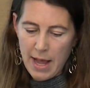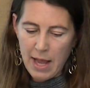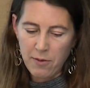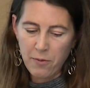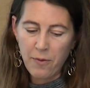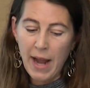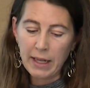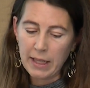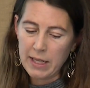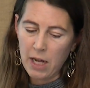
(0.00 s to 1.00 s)
And
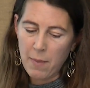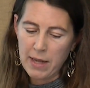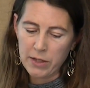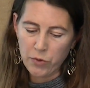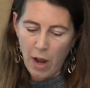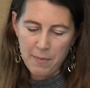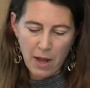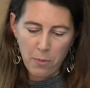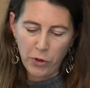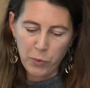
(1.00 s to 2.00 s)
finally, young men described
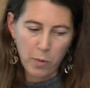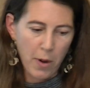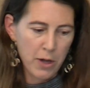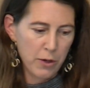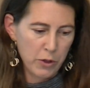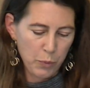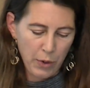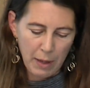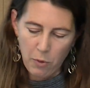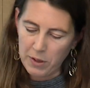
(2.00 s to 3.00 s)
how multiple partners
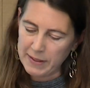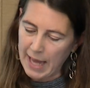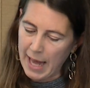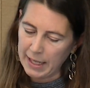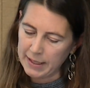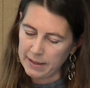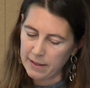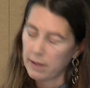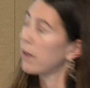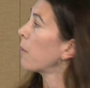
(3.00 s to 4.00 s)
bring more
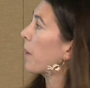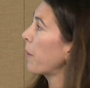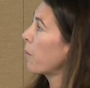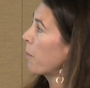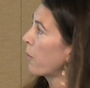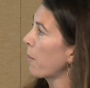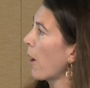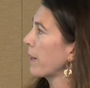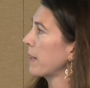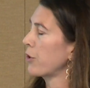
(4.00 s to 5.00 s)
status, with
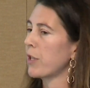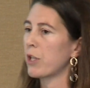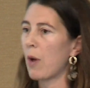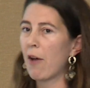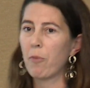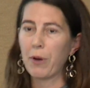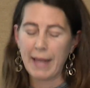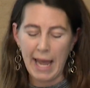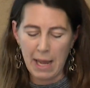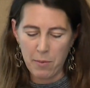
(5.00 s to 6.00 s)
remarks such as, you have more
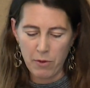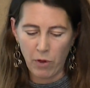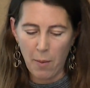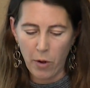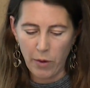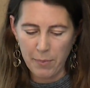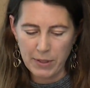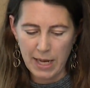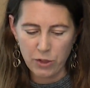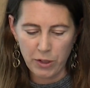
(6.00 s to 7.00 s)
game, you've got more
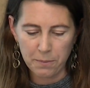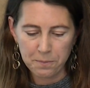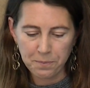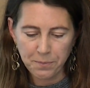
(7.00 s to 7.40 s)
reputation.